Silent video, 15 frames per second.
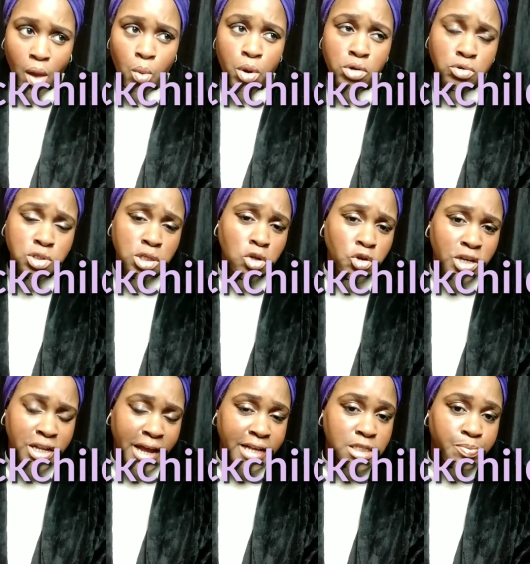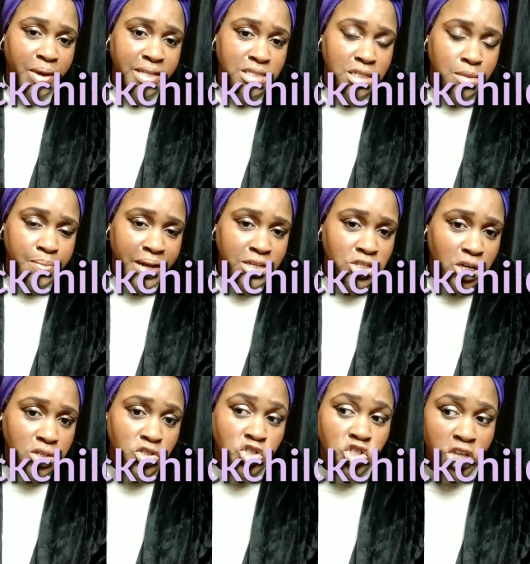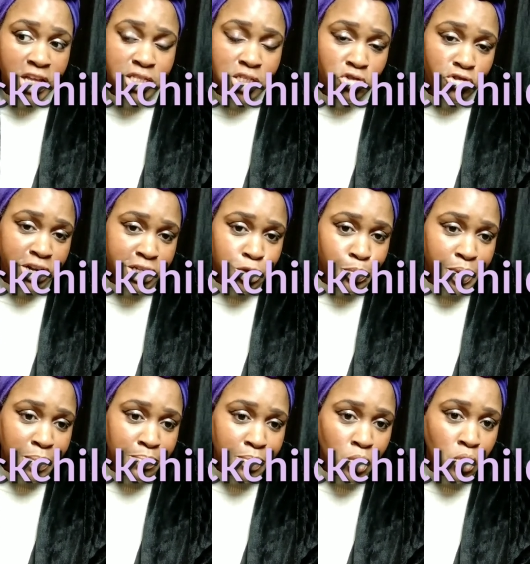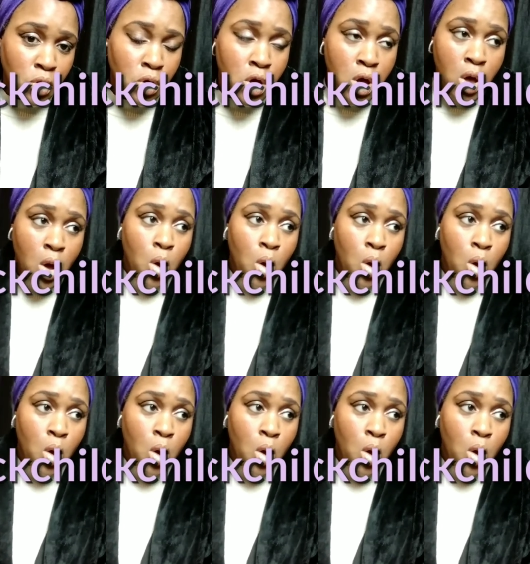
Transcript: We're also looking at expanding the Black Child agenda a little bit more.